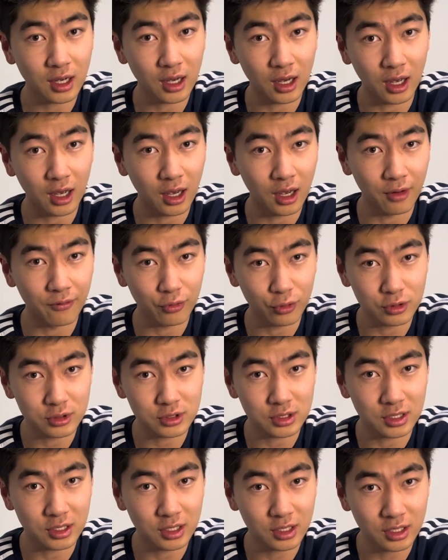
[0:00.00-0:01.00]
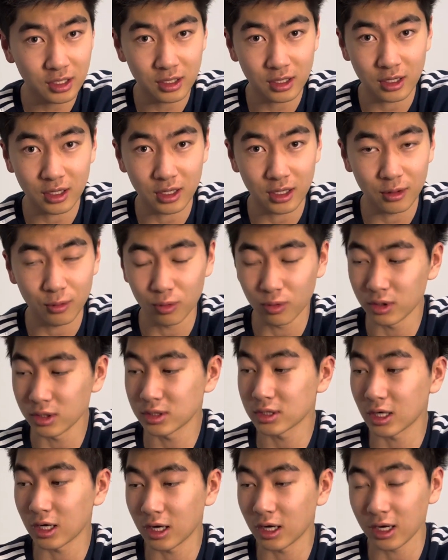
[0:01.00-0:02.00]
Unfortunately, it was